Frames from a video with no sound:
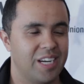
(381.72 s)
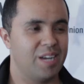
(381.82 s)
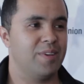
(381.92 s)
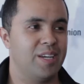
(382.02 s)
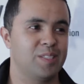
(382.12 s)
I
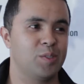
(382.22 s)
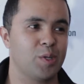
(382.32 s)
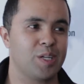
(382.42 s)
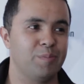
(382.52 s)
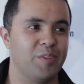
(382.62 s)
have a young
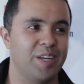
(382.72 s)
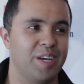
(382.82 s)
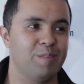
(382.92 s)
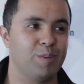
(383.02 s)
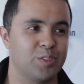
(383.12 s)
daughter, you
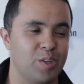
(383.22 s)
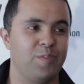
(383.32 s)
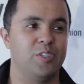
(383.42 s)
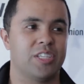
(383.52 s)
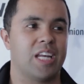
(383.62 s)
know, what's her
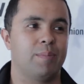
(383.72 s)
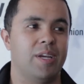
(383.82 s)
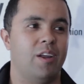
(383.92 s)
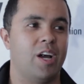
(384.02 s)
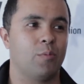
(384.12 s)
future going to
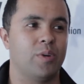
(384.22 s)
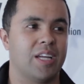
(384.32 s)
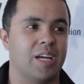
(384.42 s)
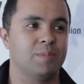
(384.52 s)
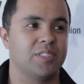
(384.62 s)
be like when
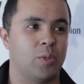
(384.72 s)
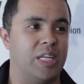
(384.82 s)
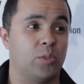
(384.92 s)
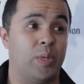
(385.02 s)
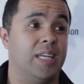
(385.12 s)
it comes to
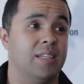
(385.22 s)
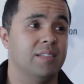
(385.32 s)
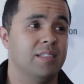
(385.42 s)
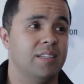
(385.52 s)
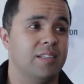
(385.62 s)
2020, you know,
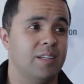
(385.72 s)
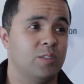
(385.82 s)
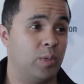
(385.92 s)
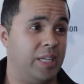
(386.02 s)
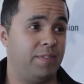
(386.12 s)

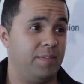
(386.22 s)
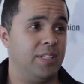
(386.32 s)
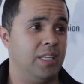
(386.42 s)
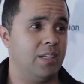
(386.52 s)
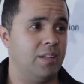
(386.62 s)
2050,
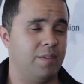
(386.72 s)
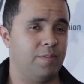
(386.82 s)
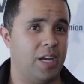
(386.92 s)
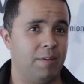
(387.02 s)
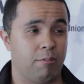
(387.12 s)
you know, and
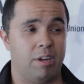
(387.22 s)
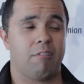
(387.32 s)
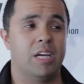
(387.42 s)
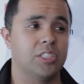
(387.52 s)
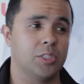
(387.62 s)
if I have great
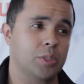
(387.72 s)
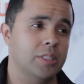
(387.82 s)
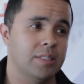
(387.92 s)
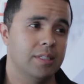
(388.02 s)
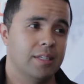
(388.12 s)
grandchildren,
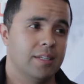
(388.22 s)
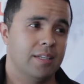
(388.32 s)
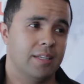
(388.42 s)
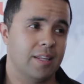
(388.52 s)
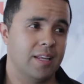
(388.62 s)
you
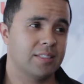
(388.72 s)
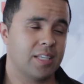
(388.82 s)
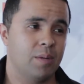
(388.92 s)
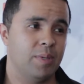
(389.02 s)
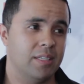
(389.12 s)
know, that's
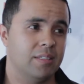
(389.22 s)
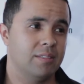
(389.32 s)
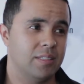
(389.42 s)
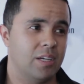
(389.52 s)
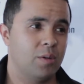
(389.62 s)
going to be a,
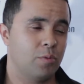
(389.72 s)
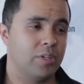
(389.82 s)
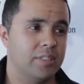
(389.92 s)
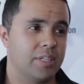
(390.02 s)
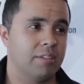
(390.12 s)
you know,
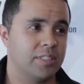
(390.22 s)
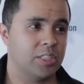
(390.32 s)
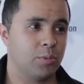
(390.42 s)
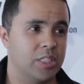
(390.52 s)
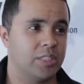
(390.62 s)
pretty scary
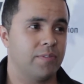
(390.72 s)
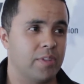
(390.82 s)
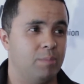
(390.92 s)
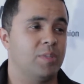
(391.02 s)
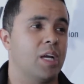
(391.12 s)
situation
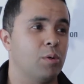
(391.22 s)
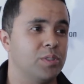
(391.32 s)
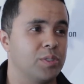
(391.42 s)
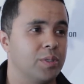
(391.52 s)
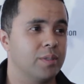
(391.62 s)
for them to go
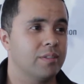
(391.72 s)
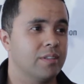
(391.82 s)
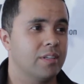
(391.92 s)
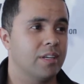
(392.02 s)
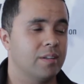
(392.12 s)
into.
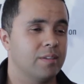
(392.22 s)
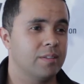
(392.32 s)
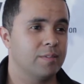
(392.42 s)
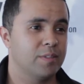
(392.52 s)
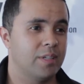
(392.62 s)

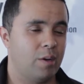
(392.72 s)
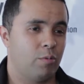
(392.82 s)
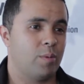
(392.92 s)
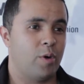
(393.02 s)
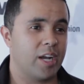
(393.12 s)
And, you know,
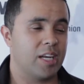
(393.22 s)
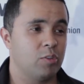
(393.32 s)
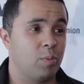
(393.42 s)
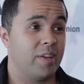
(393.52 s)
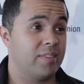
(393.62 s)
what am I going to
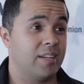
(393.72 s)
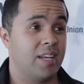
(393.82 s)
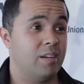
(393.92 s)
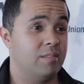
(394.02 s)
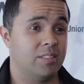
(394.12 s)
do about that
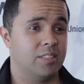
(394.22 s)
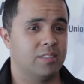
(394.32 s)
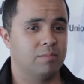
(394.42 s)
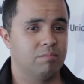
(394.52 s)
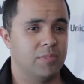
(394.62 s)
now? And this
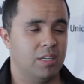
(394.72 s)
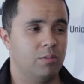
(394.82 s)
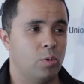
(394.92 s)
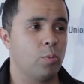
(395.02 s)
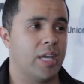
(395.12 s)
is, you
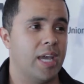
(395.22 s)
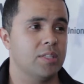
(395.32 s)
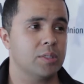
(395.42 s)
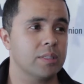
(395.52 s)
know, what we can do.